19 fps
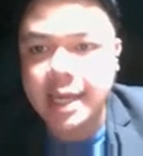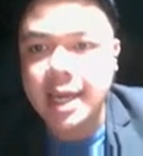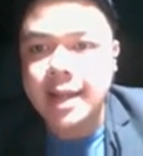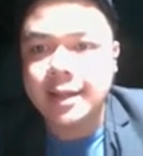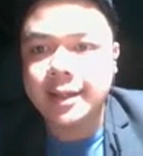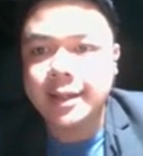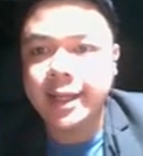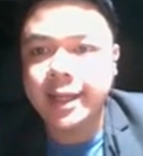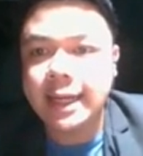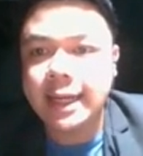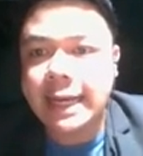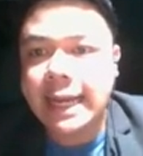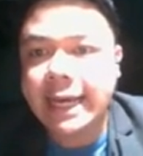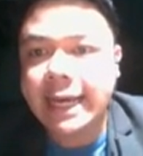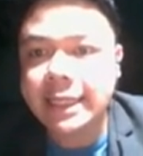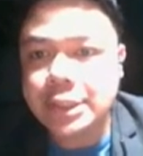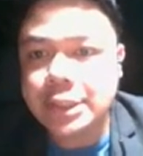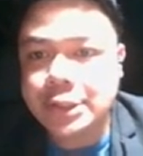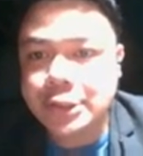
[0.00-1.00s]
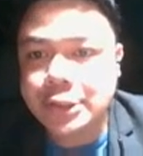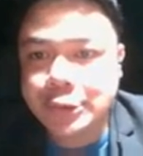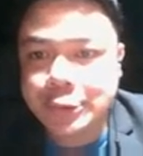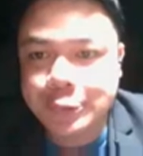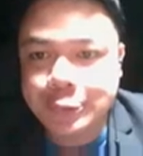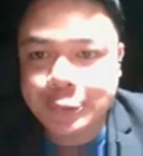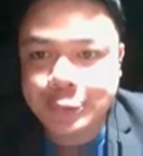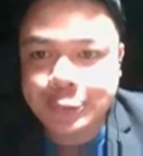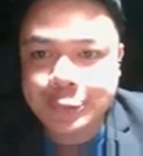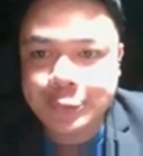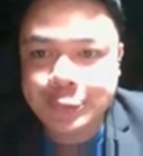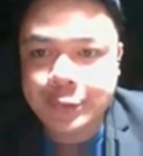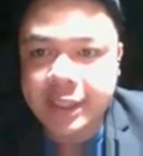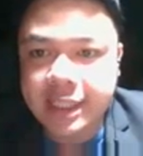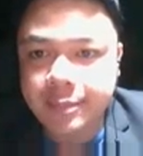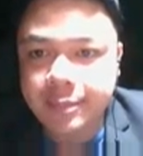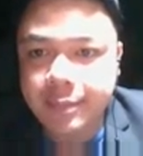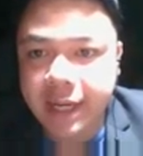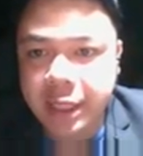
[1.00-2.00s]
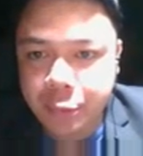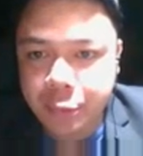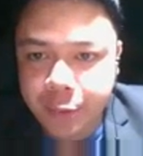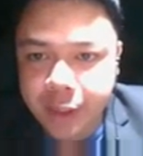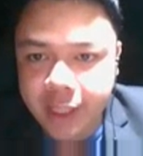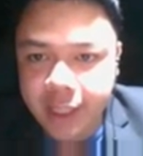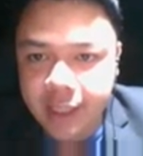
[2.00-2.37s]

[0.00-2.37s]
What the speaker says: They like to learn by doing